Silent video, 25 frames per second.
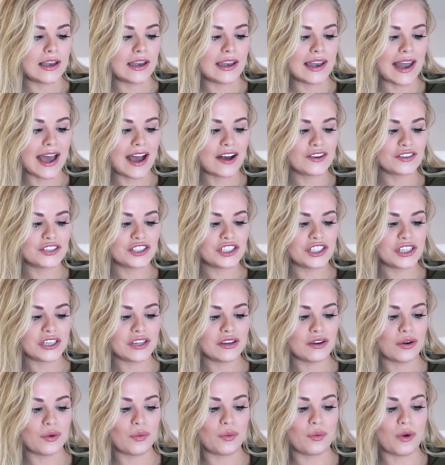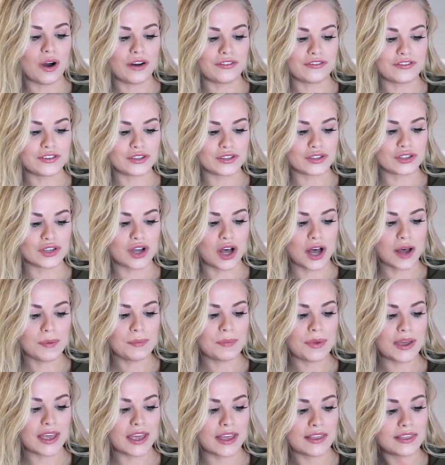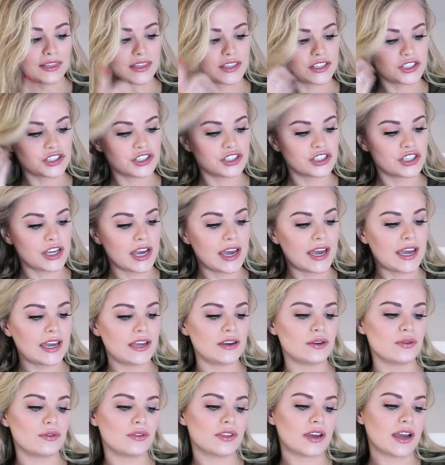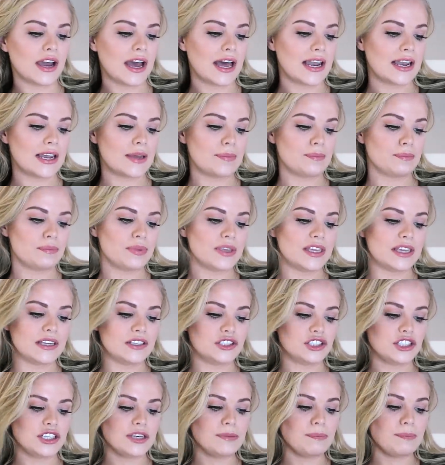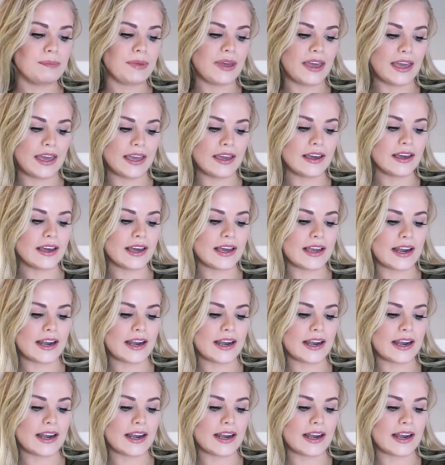Loungy Waffle Top in the shade or the color Peachy Pink,